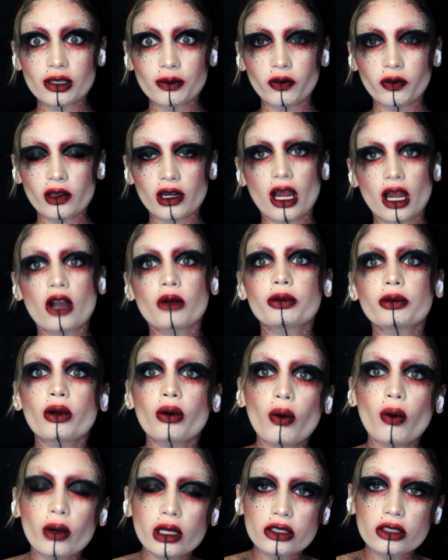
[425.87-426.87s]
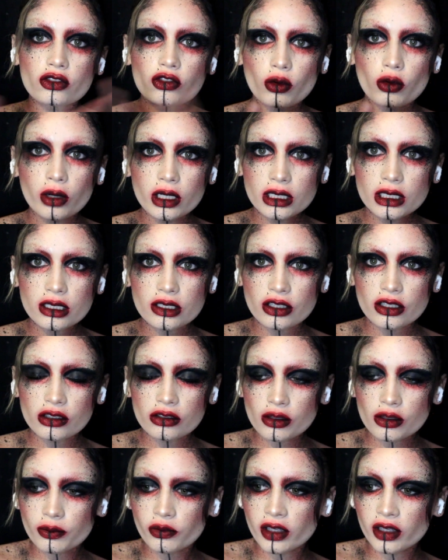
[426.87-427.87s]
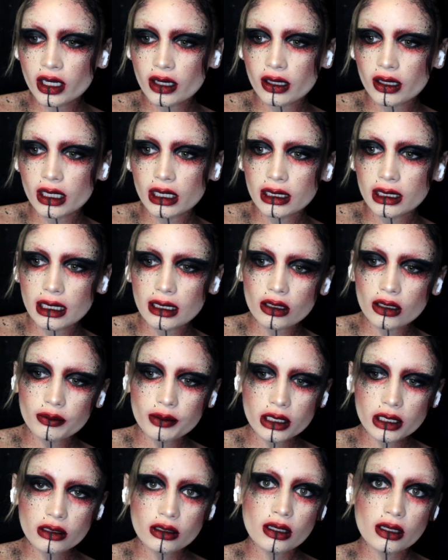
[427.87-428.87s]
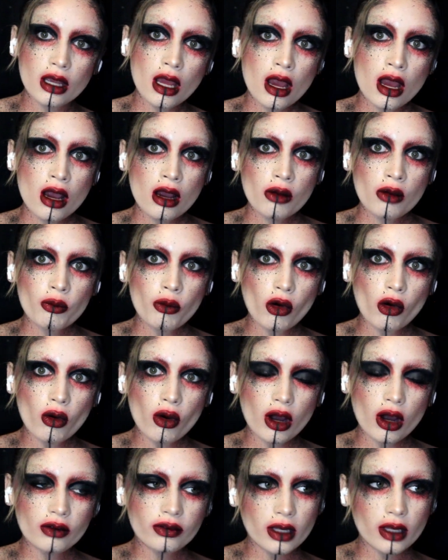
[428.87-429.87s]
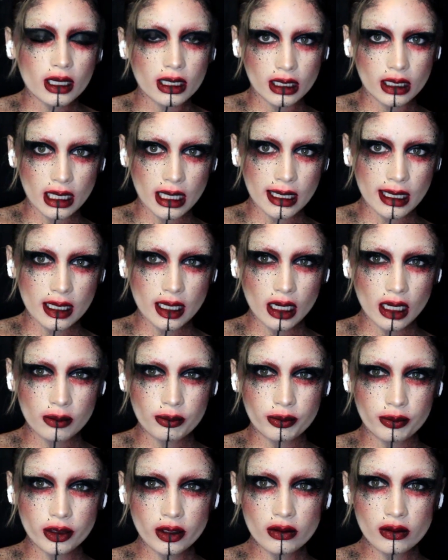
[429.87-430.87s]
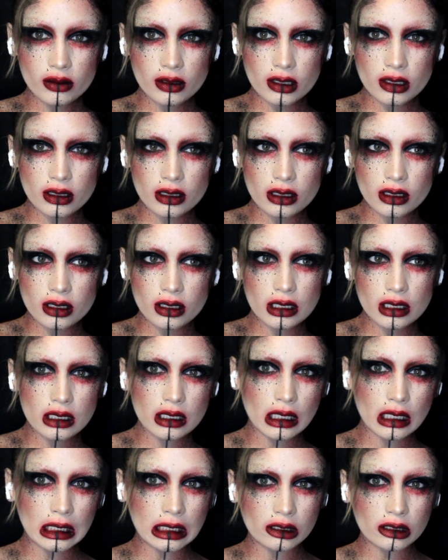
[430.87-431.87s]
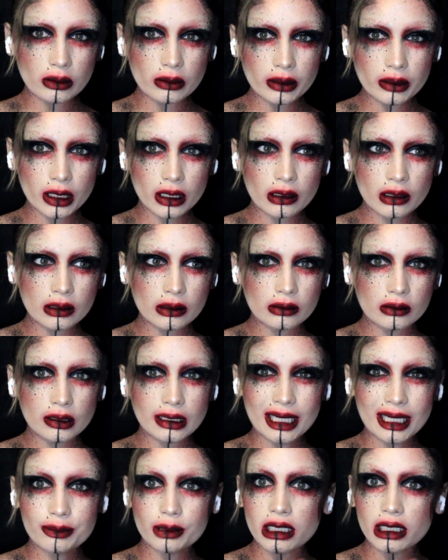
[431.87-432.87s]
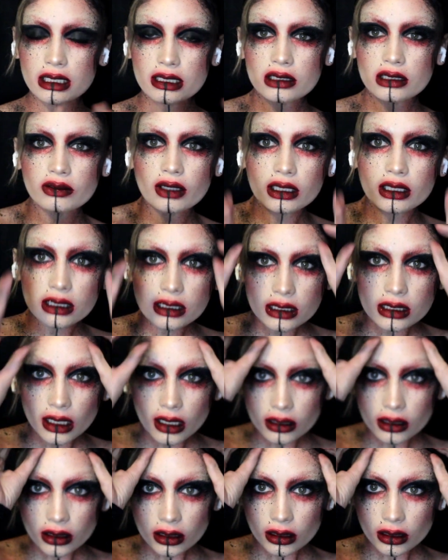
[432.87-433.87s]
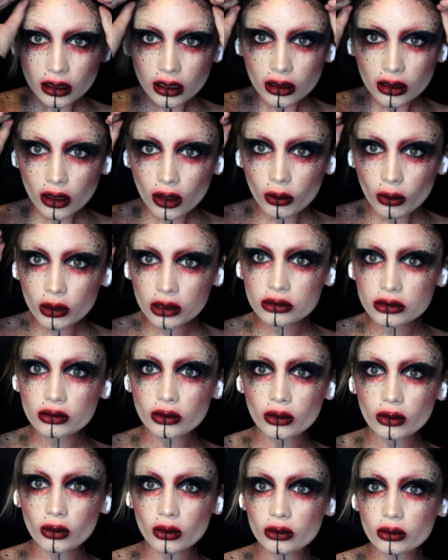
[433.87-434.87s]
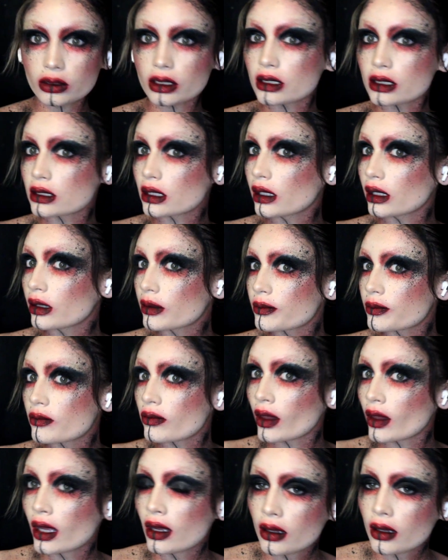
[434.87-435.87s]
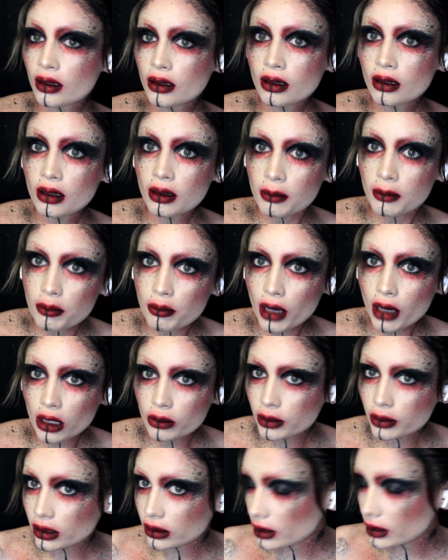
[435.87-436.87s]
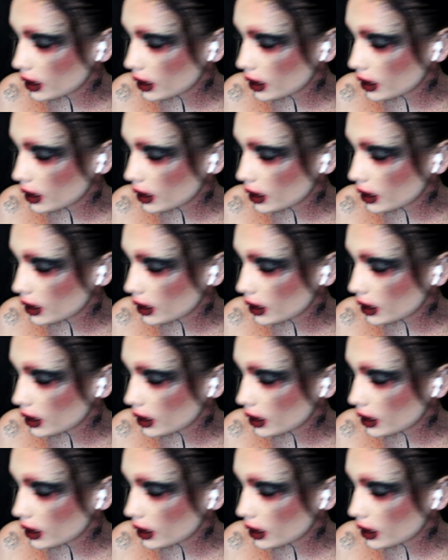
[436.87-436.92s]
video. I hope you all enjoyed this YouTube video, a little bit more of a beauty editorial glamorous fantasy. I don't know what to call this moment.